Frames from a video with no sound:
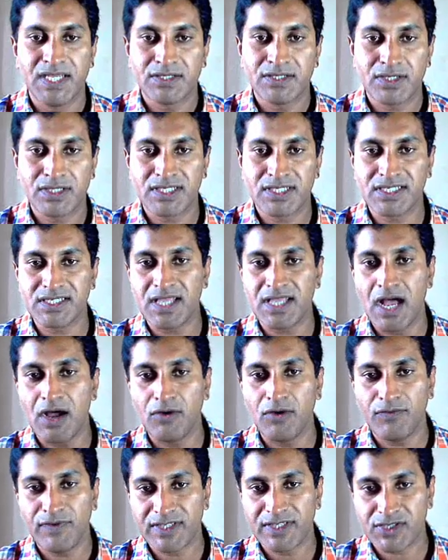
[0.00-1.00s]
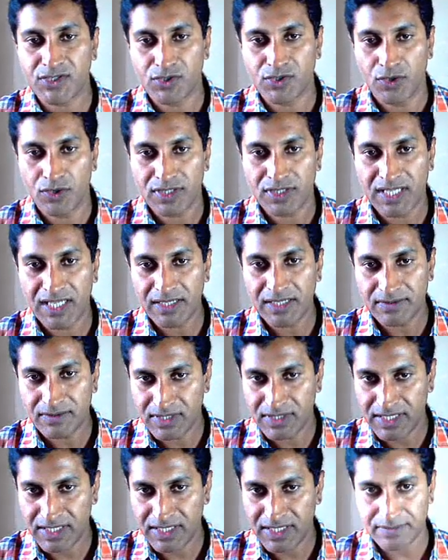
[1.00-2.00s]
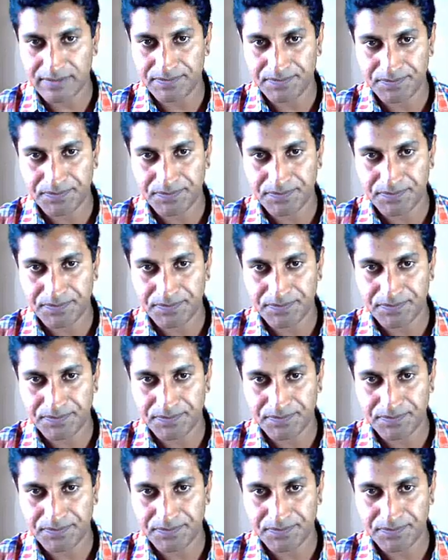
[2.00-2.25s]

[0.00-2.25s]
So this is how we store the data.